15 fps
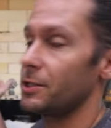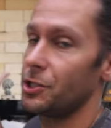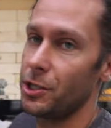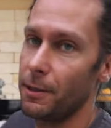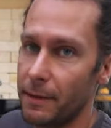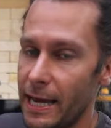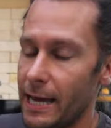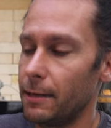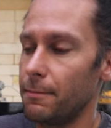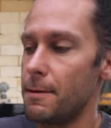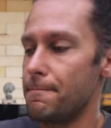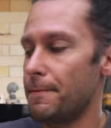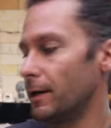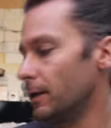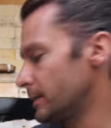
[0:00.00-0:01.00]
the chimney had to be
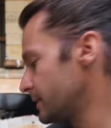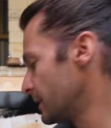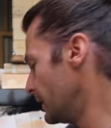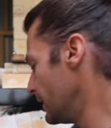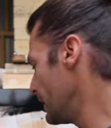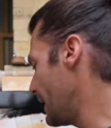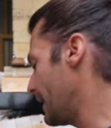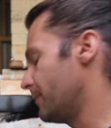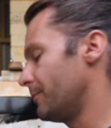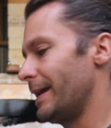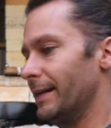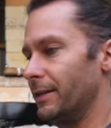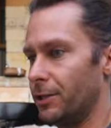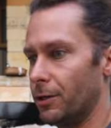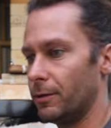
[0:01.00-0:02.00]
built and we
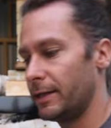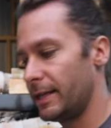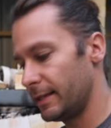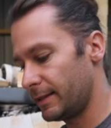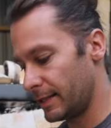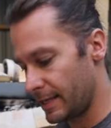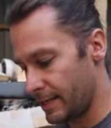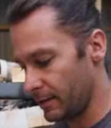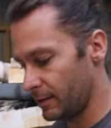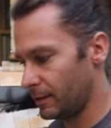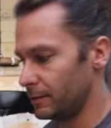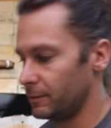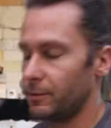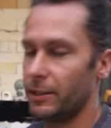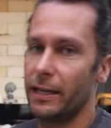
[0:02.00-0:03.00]
had to go get the
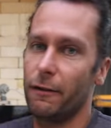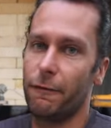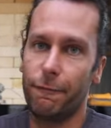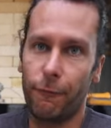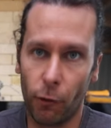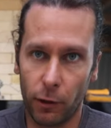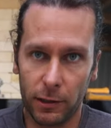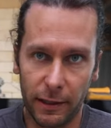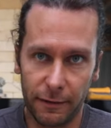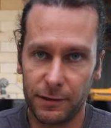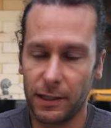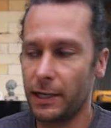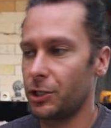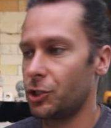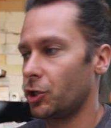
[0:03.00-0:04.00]
kiln, get a forklift
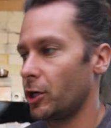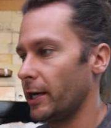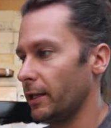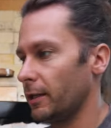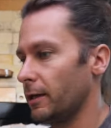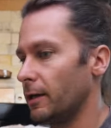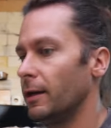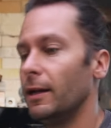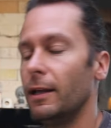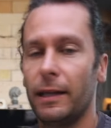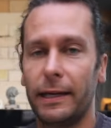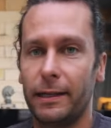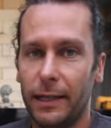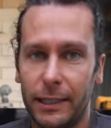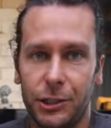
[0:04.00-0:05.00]
on a trailer.
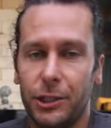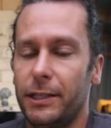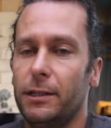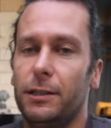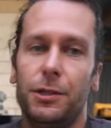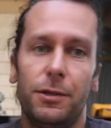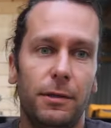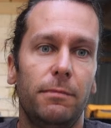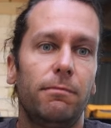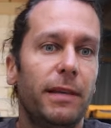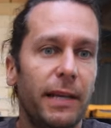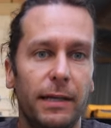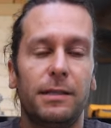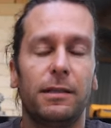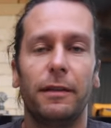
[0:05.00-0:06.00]
Like an electric kiln, you can
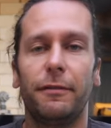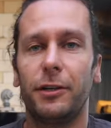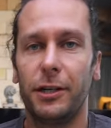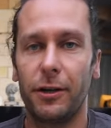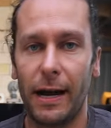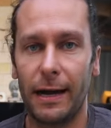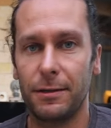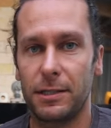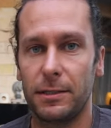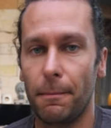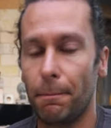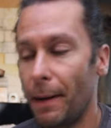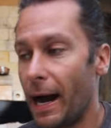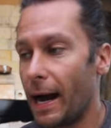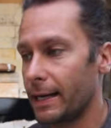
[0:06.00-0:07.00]
get it delivered to your house in a
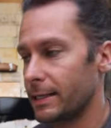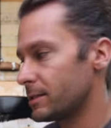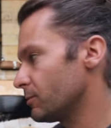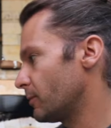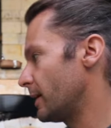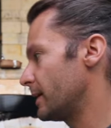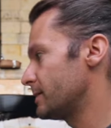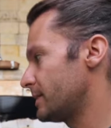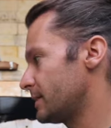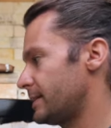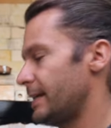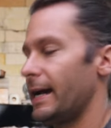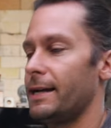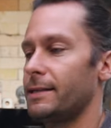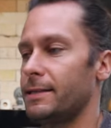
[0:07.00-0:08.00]
box, whereas this
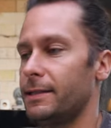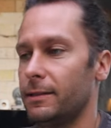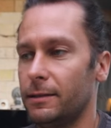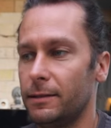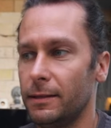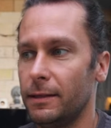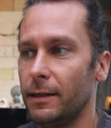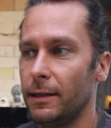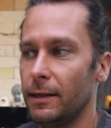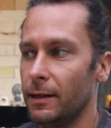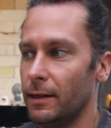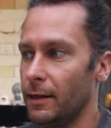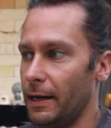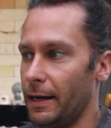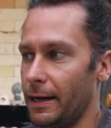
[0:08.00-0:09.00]
gas kiln,
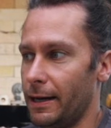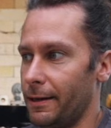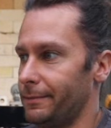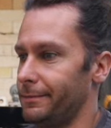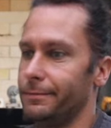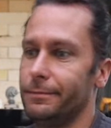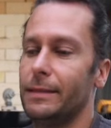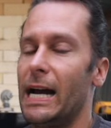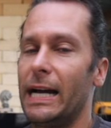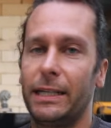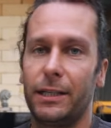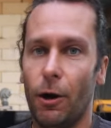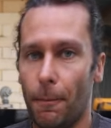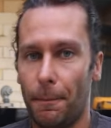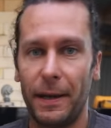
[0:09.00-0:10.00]
um, I had to
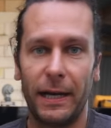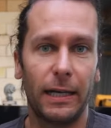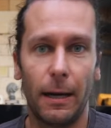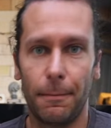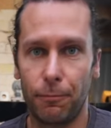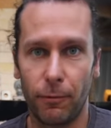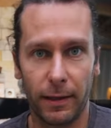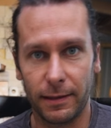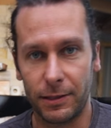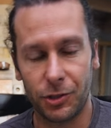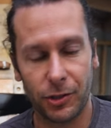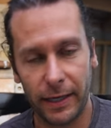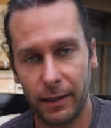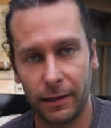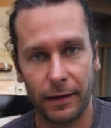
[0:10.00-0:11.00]
go pick it up with a
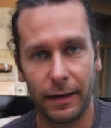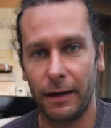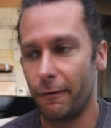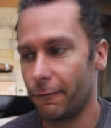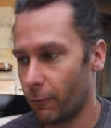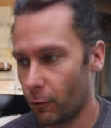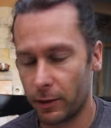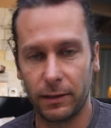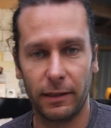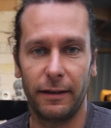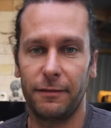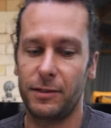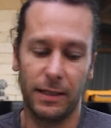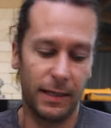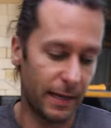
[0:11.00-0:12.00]
trailer and a
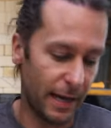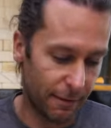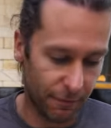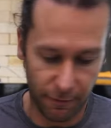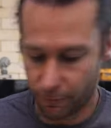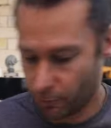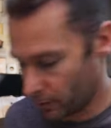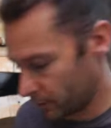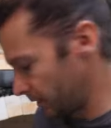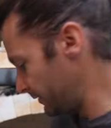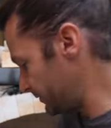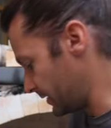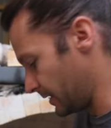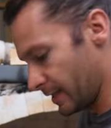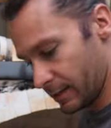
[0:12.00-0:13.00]
forklift, and then have the
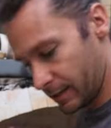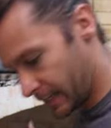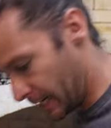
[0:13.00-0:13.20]
forklift and then a